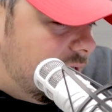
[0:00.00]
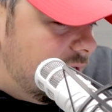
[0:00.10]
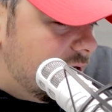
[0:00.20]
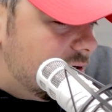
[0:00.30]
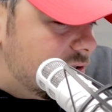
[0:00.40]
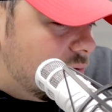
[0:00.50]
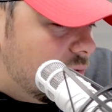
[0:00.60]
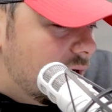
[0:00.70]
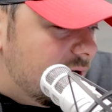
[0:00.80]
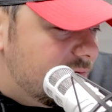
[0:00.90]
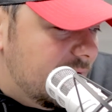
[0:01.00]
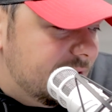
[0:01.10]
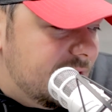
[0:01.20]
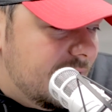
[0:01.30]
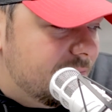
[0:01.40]
Here's one of
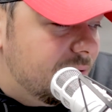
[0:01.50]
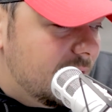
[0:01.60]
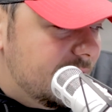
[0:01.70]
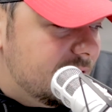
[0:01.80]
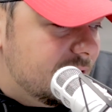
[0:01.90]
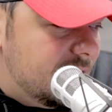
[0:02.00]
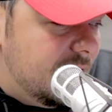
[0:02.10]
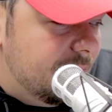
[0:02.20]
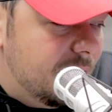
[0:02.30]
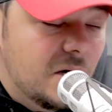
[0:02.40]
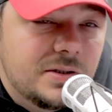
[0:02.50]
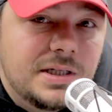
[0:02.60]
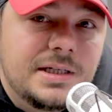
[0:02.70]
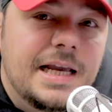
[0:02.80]
like 10 places he posted.